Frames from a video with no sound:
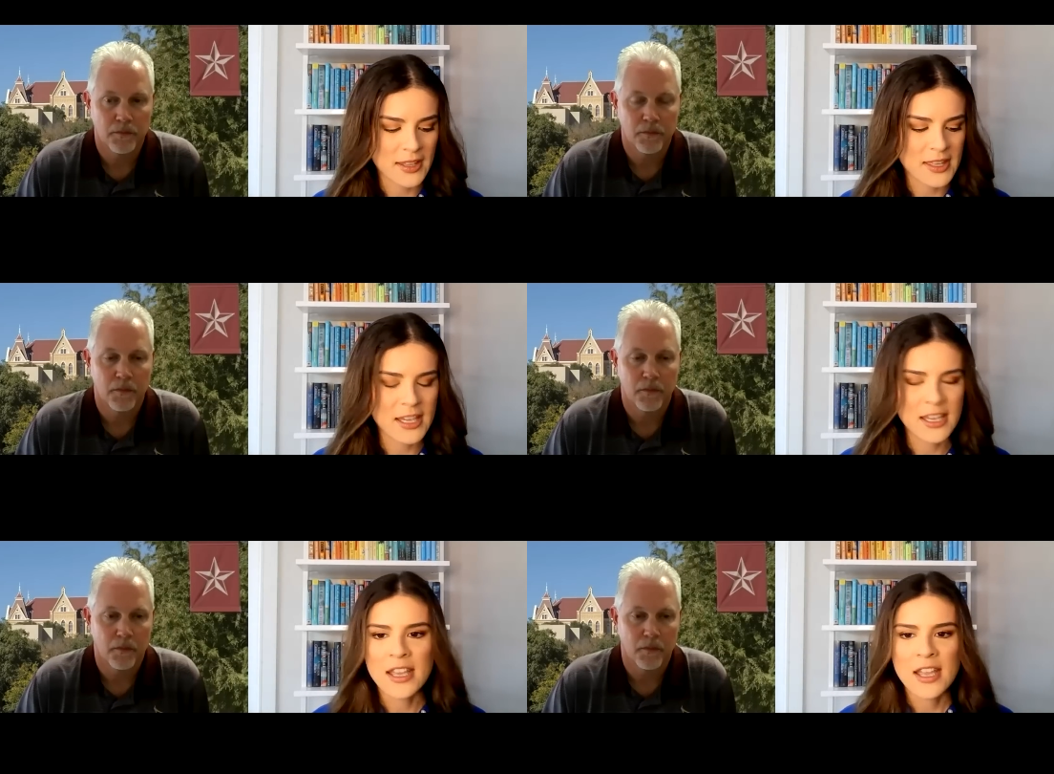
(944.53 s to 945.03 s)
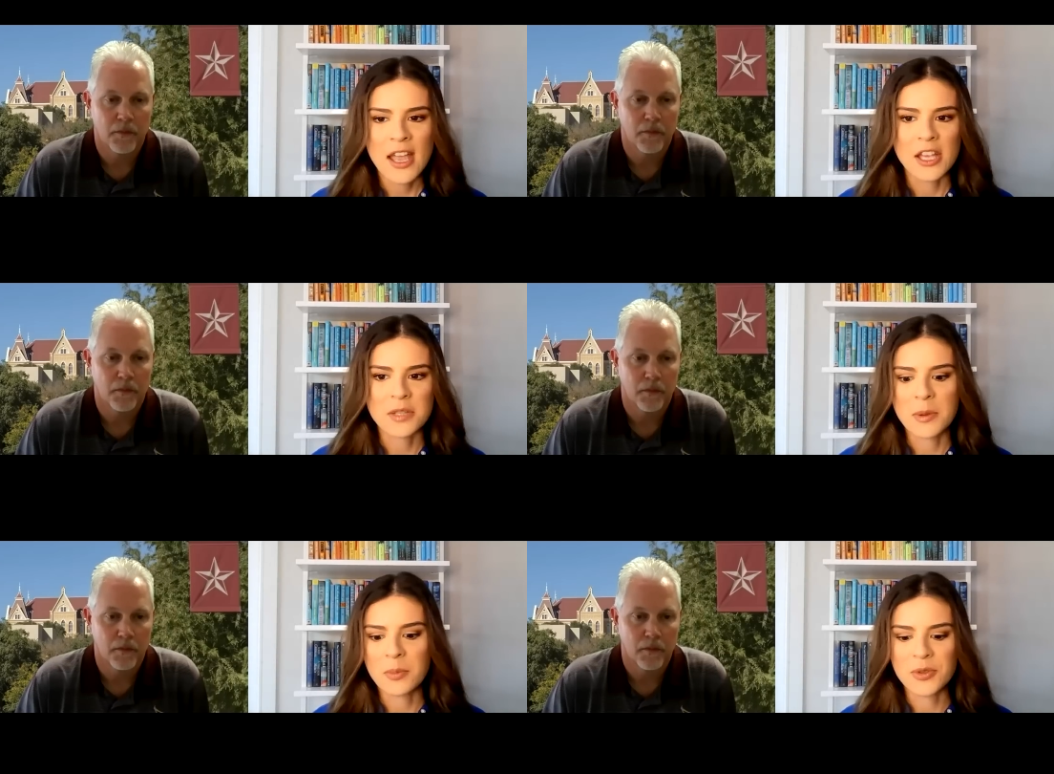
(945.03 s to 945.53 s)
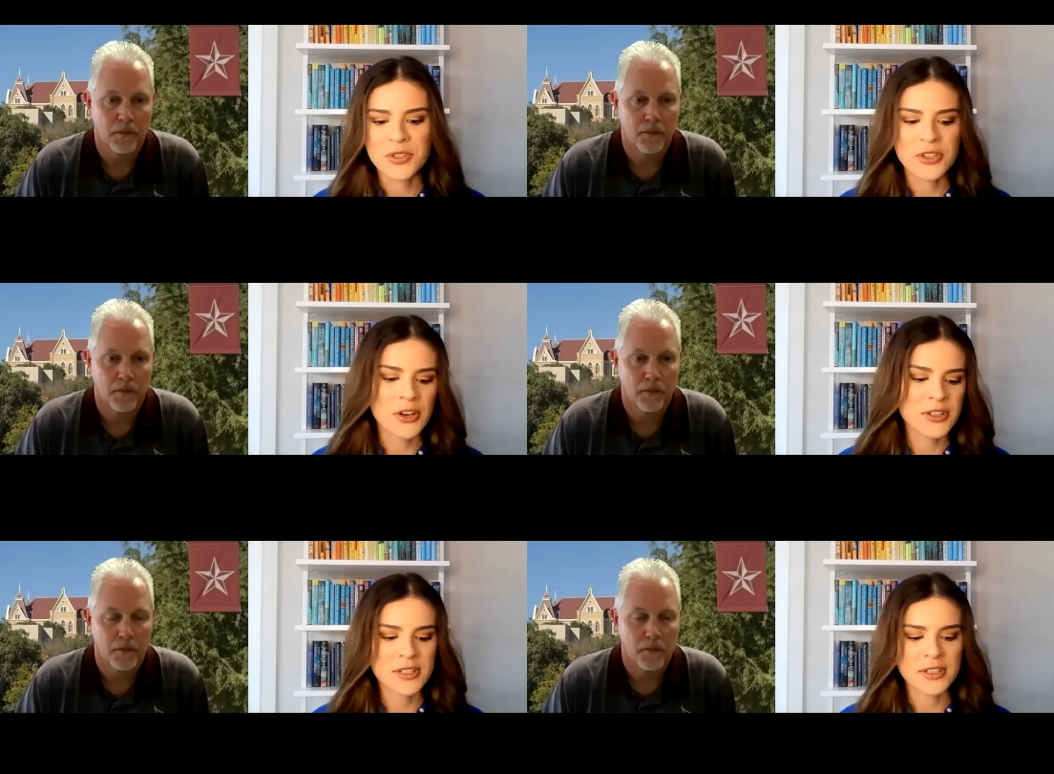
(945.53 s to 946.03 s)
Speaker 1: I think as people
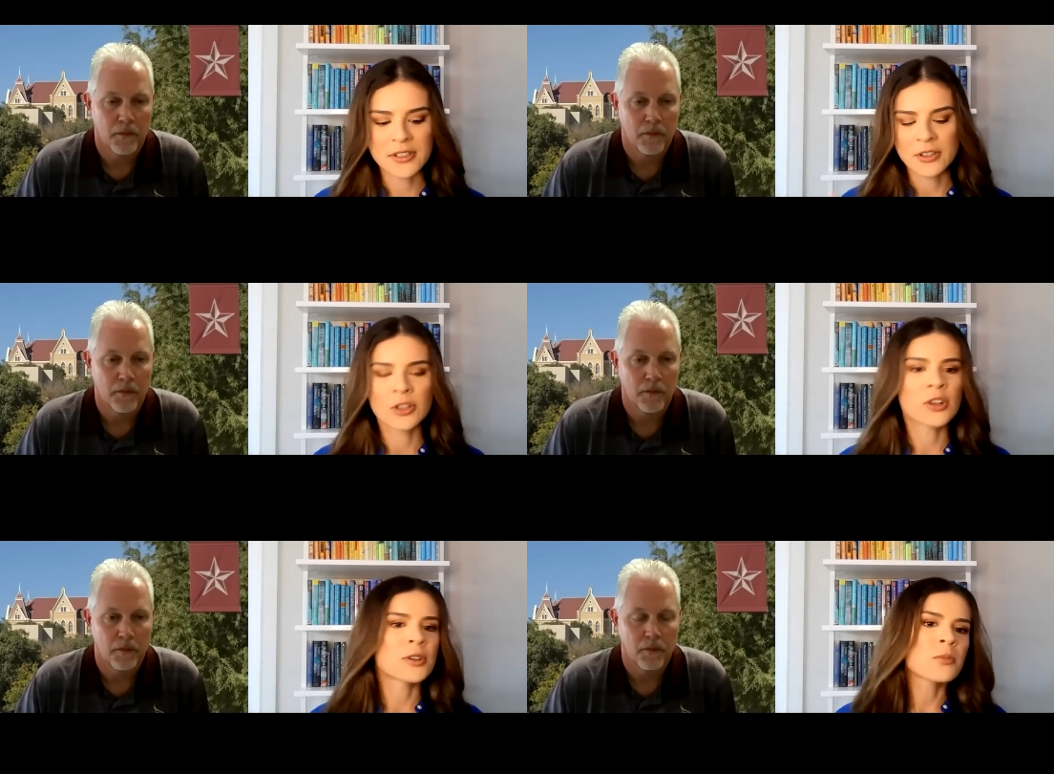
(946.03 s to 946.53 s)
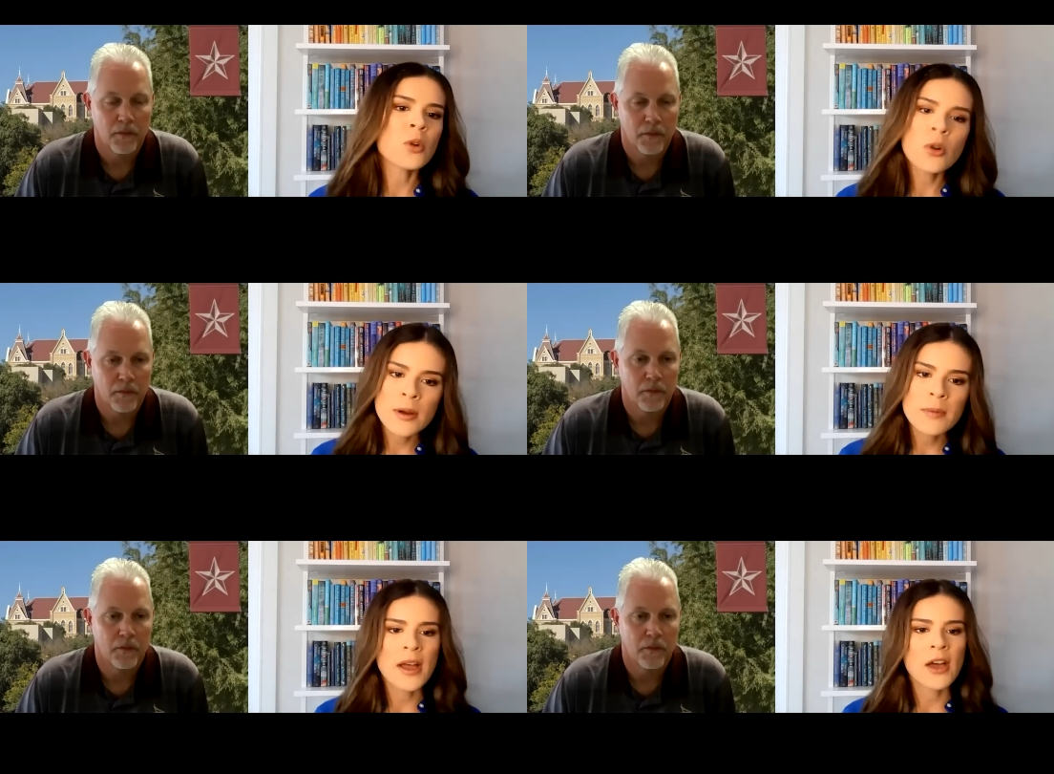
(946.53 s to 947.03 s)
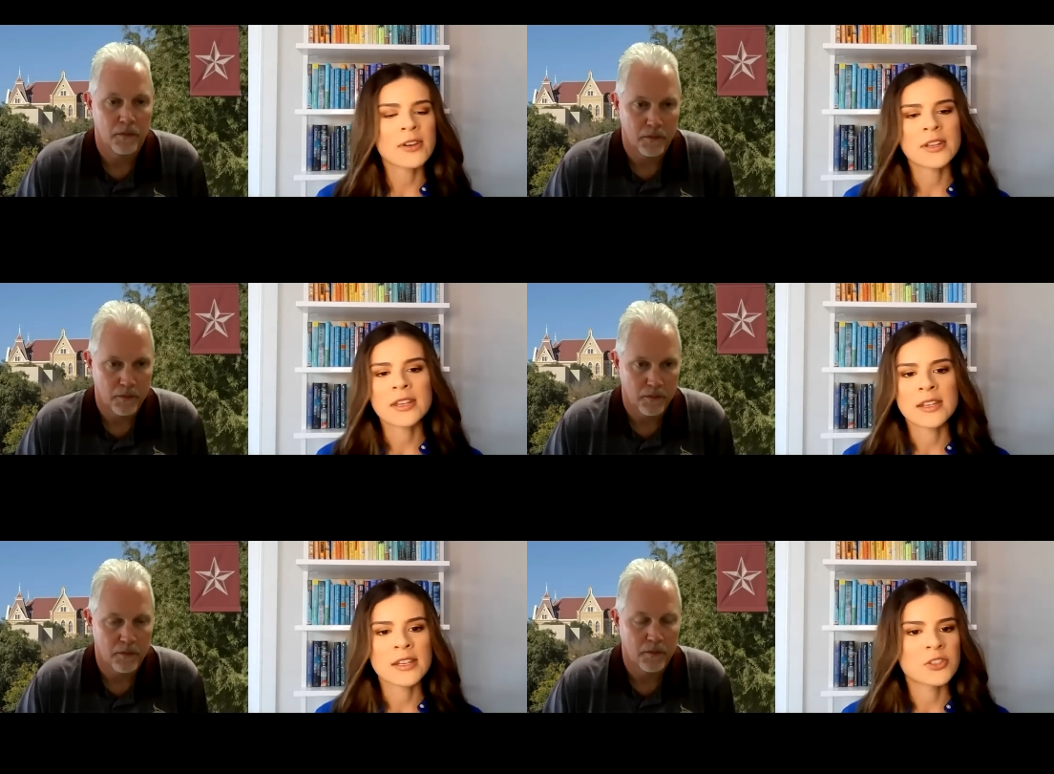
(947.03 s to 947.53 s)
start to learn more about
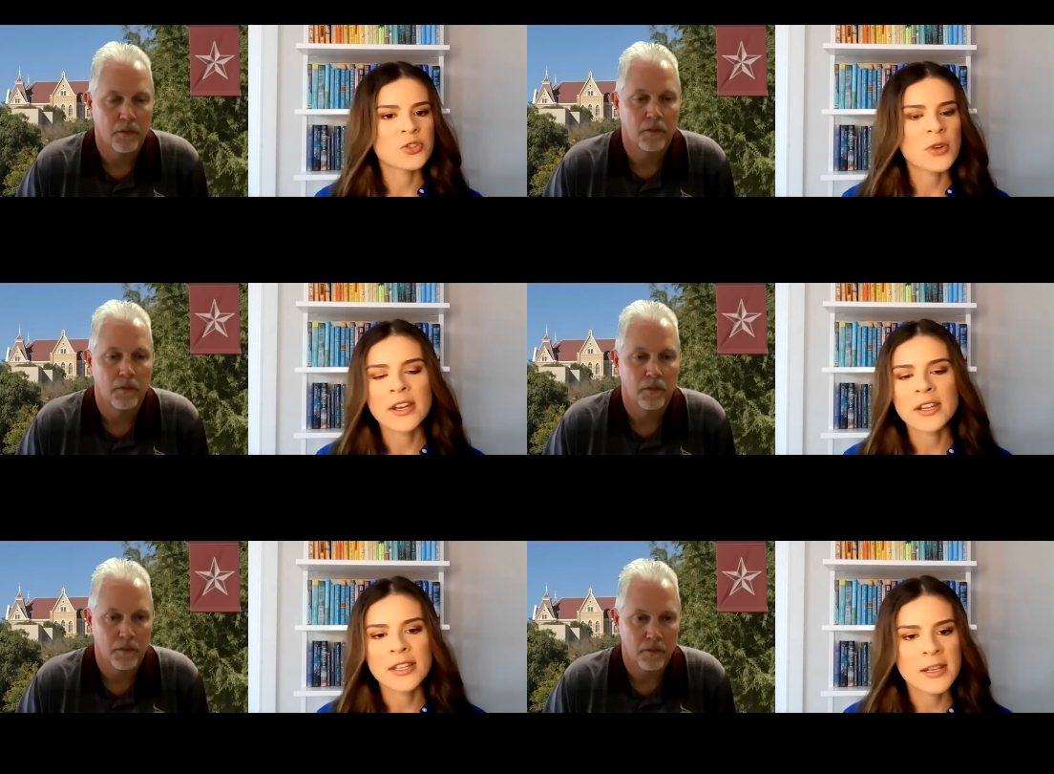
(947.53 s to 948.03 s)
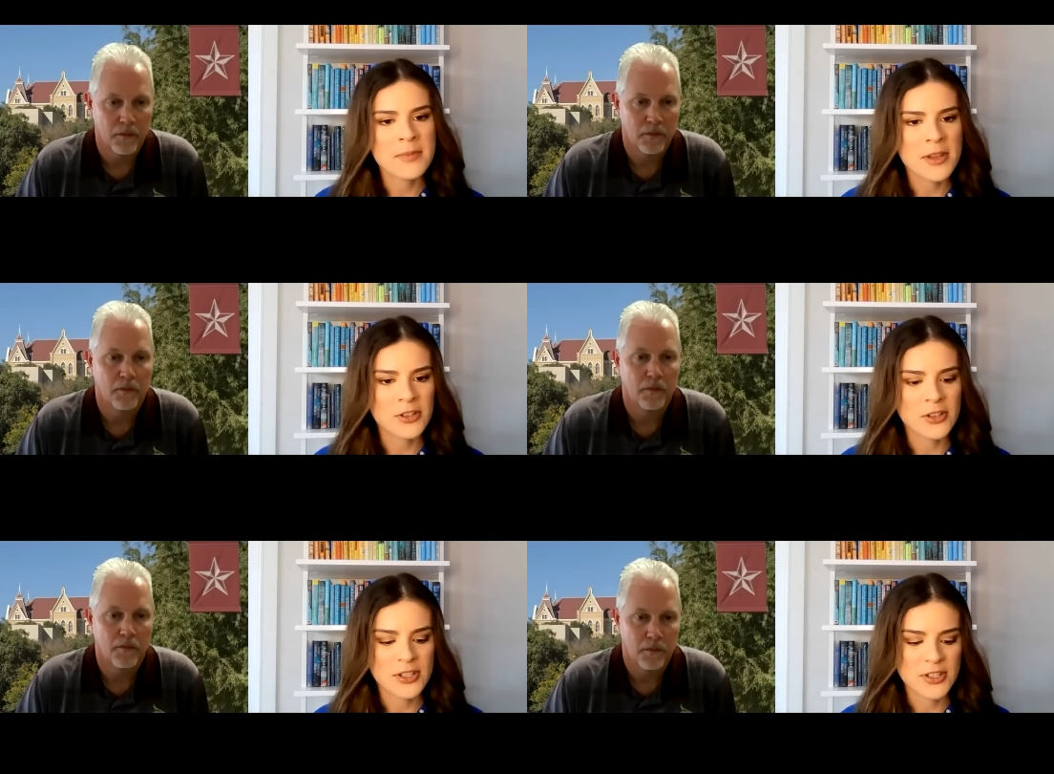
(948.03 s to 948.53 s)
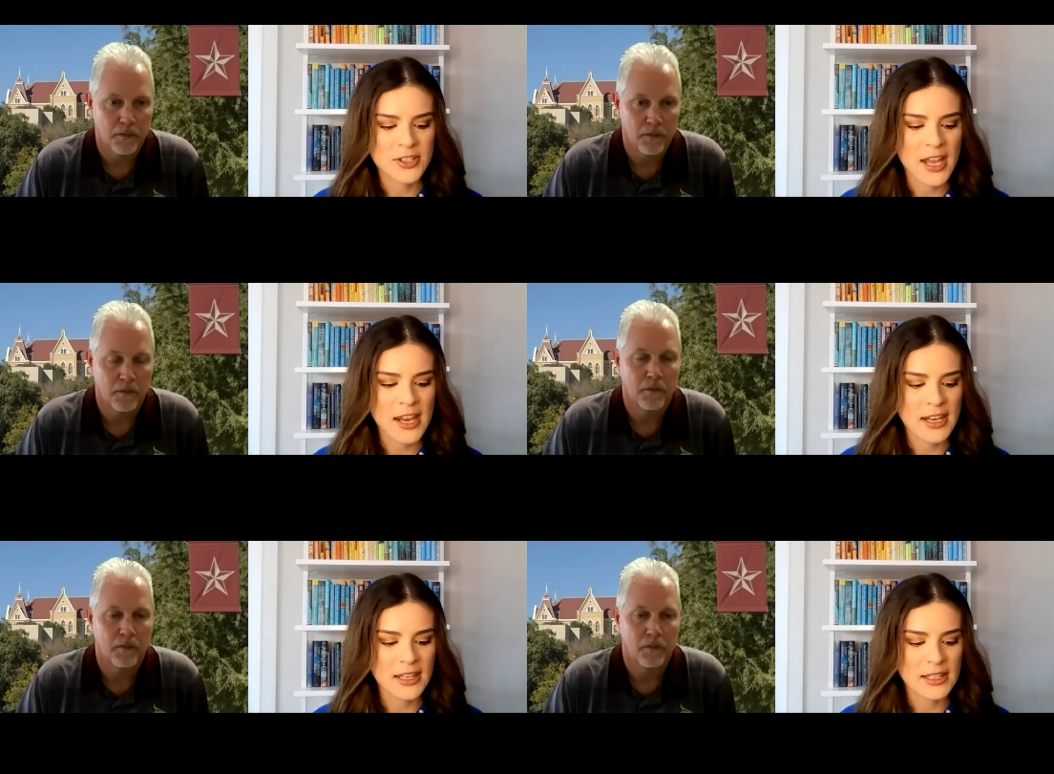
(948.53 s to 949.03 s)
it and try to get a better
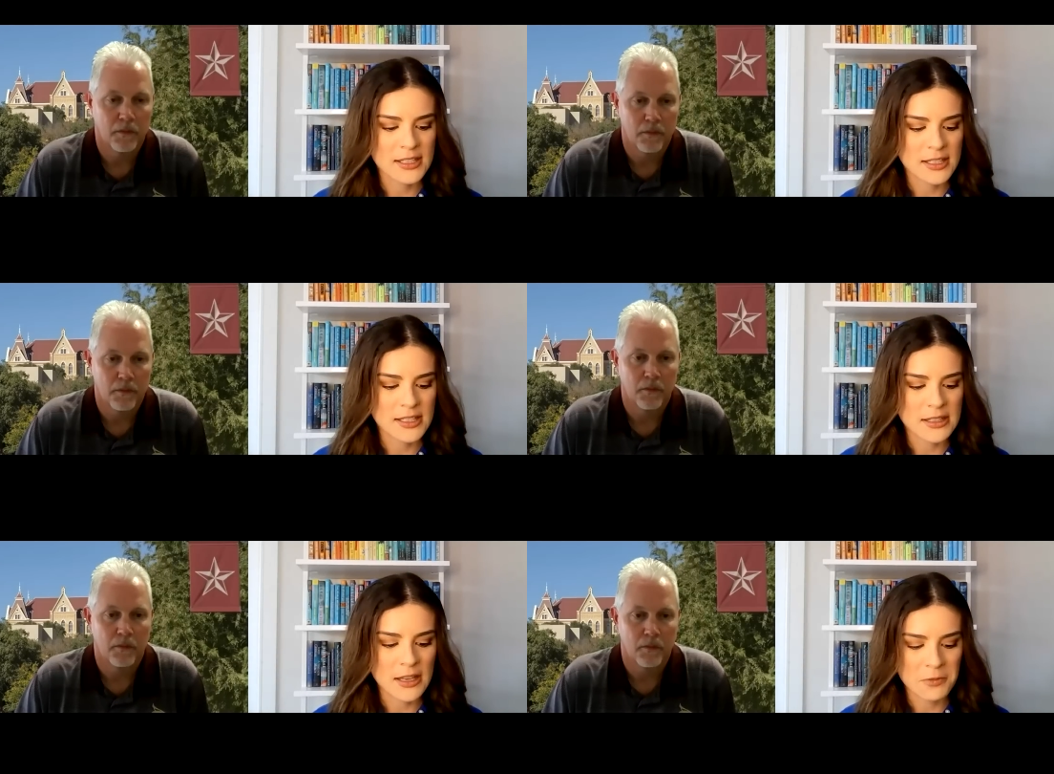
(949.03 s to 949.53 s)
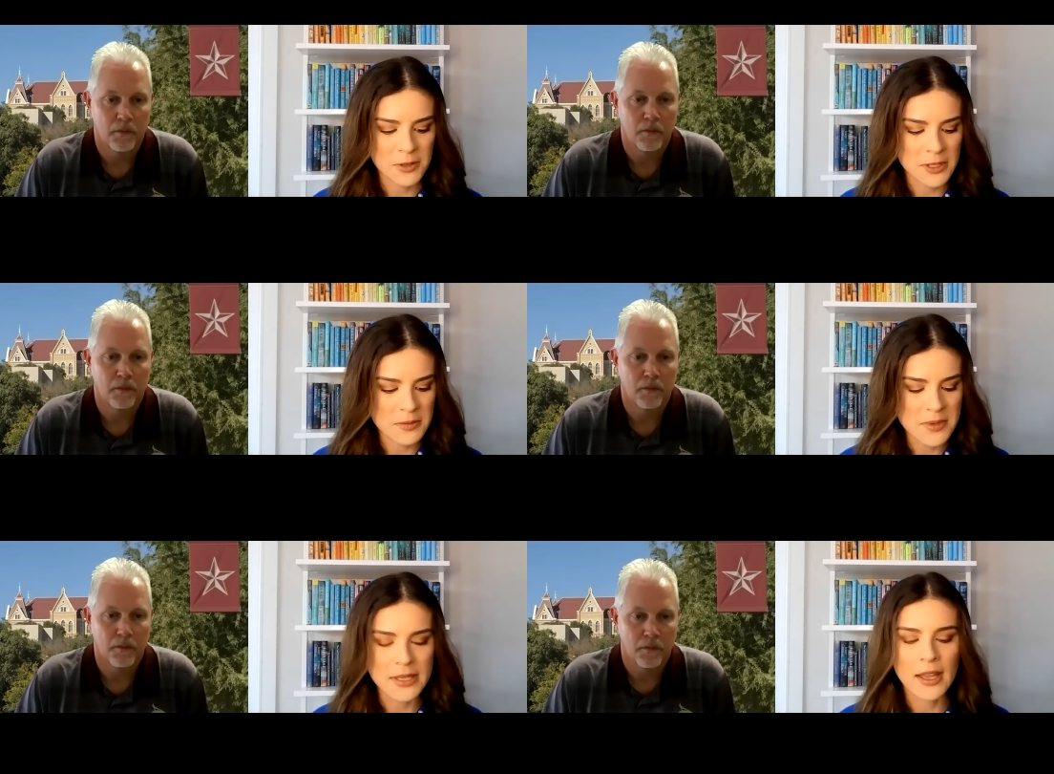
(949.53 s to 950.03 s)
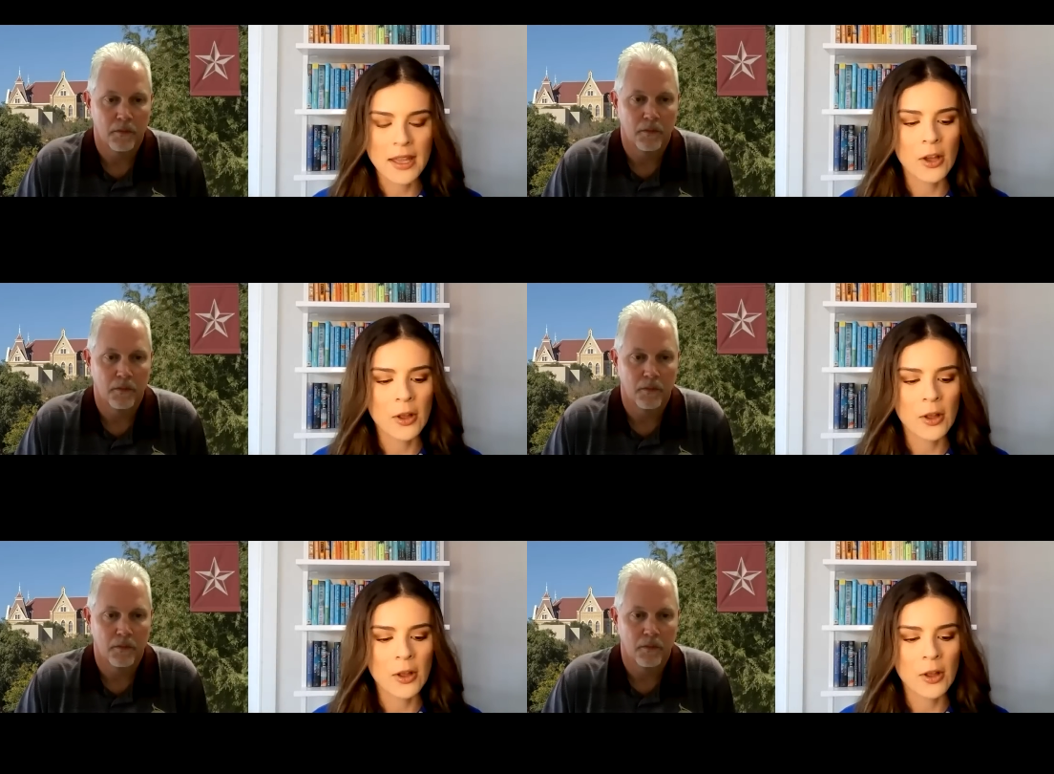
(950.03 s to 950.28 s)
understanding, this is definitely a big